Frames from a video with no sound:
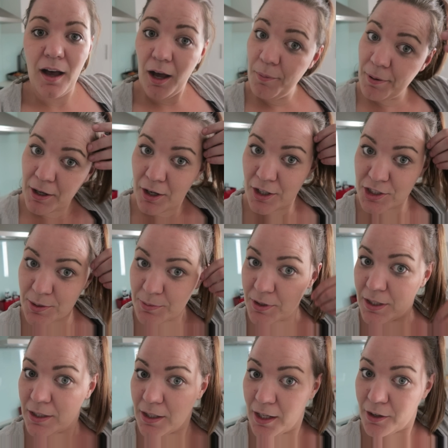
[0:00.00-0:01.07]
Oh my gosh, I'm
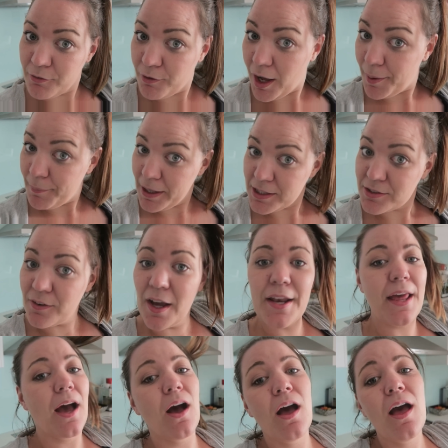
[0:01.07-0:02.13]
looking like a right mess right
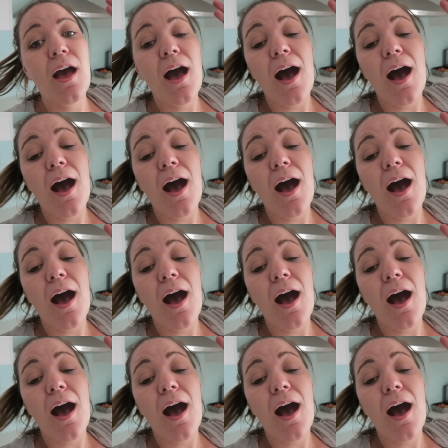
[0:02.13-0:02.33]
now.